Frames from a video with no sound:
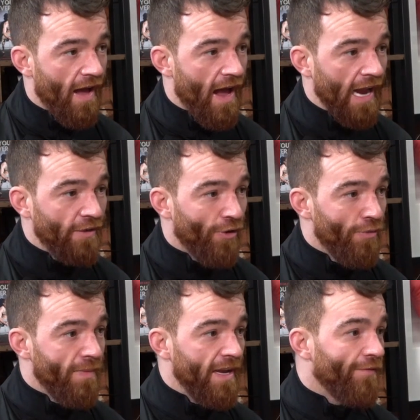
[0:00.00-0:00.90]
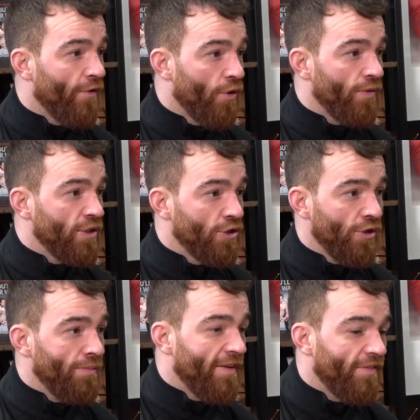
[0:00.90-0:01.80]
I know me. I've always
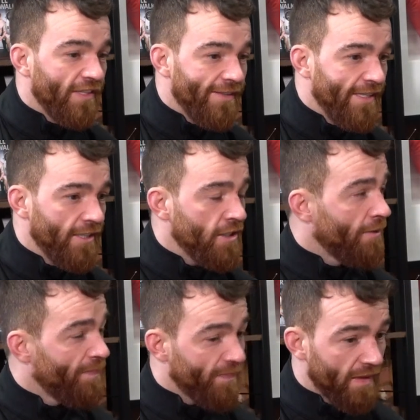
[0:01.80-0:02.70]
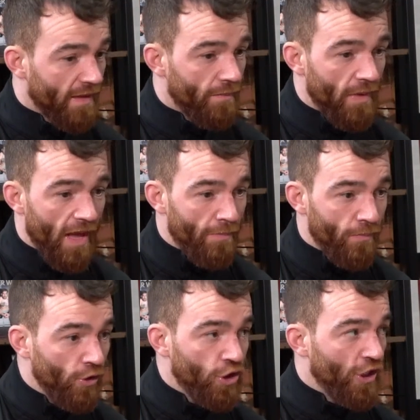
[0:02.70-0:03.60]
knew me for years. I'm
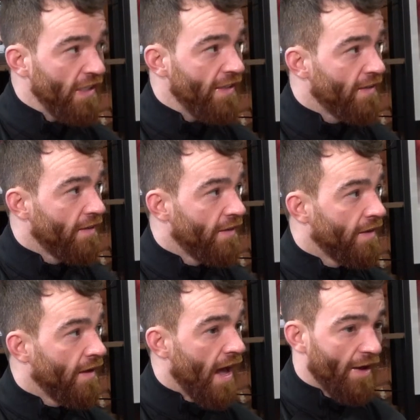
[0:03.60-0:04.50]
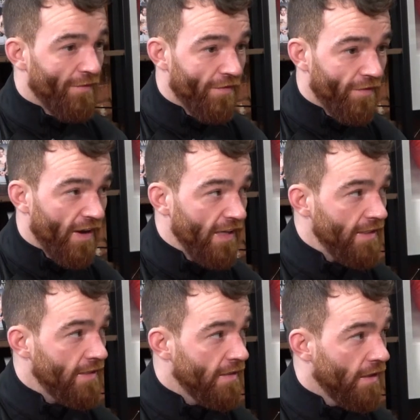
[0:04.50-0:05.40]
not chinny. I can
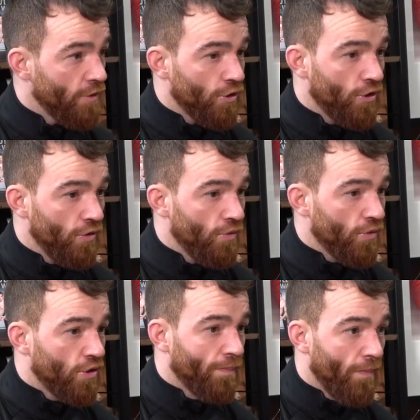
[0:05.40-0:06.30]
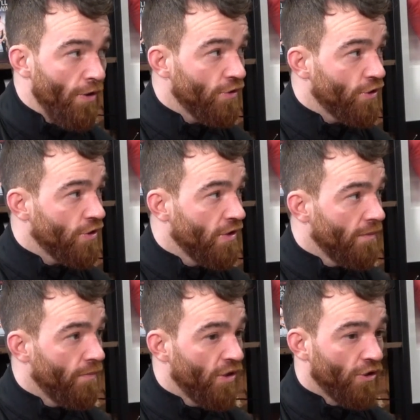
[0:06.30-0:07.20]
fight. I just choose to box
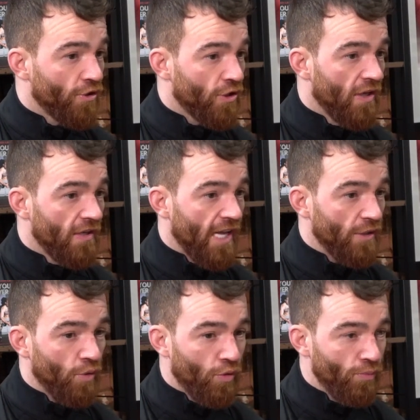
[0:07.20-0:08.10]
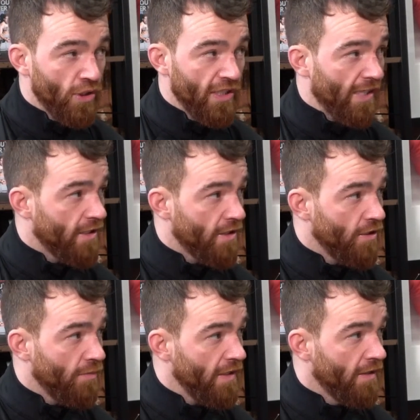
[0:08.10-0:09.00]
because that's what comes natural
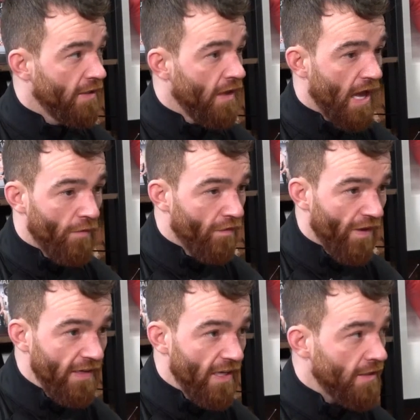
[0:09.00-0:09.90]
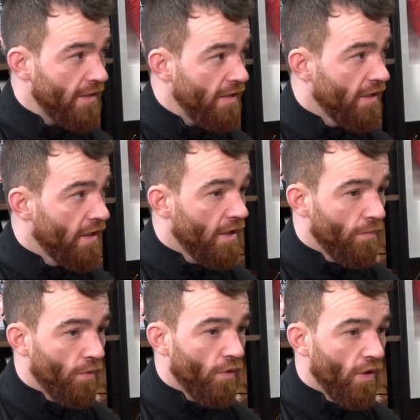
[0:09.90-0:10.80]
to me. I can fight naturally,
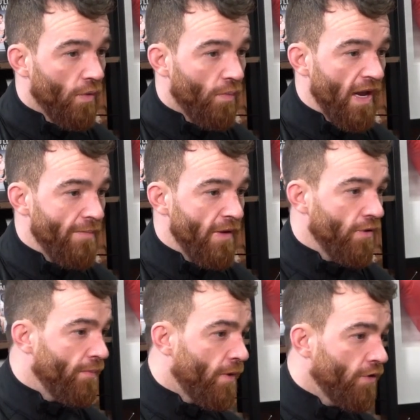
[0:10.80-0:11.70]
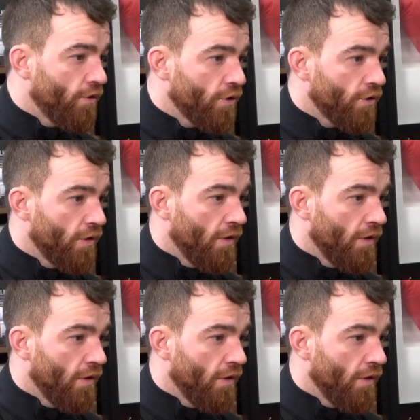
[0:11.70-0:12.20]
but why am I going to box?